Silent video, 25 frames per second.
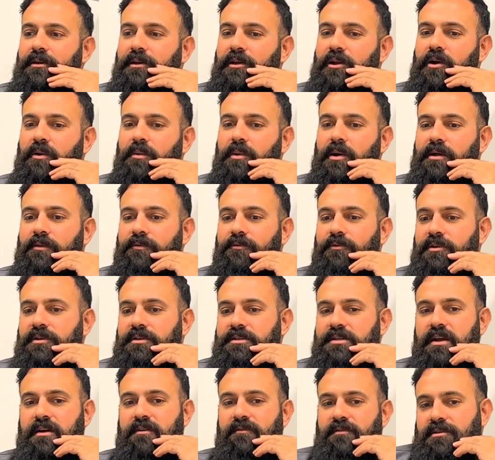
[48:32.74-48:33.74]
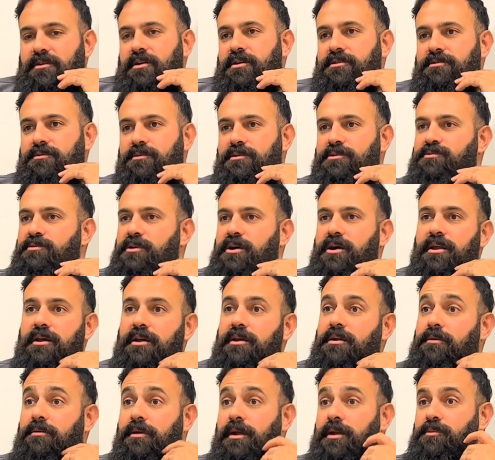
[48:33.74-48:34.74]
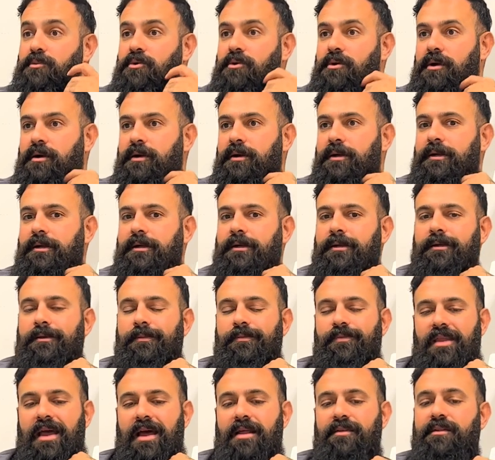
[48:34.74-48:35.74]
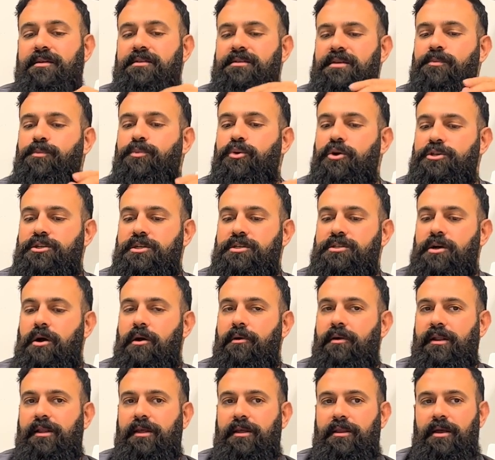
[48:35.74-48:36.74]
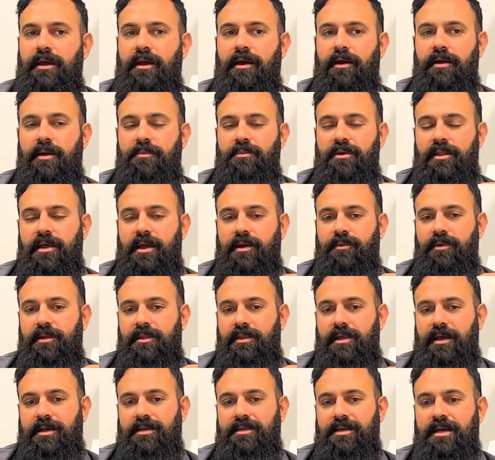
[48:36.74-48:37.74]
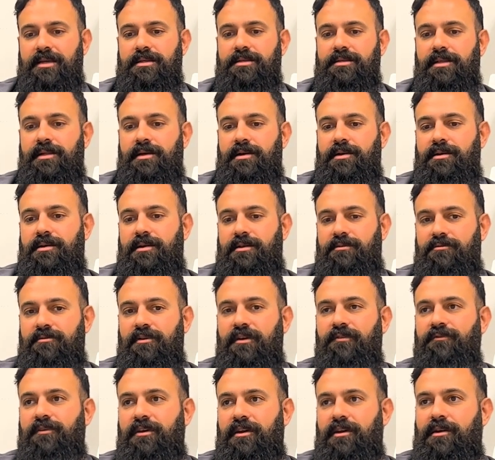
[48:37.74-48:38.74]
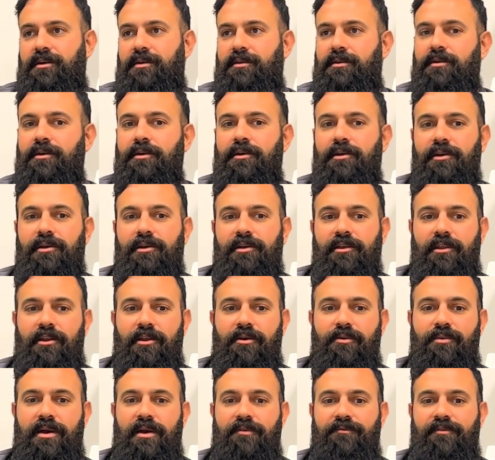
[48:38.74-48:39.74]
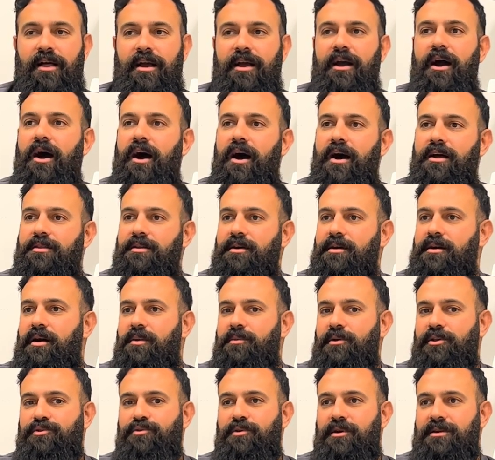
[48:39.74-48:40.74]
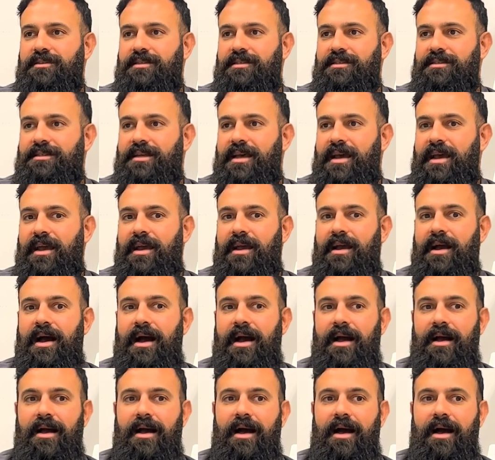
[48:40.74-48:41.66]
you know what, for the sake of our customers, we're gonna iterate more. And I think some push is already there. I mean, like with like Tesla and Rivian, you know, we have like Honda coming to us and say,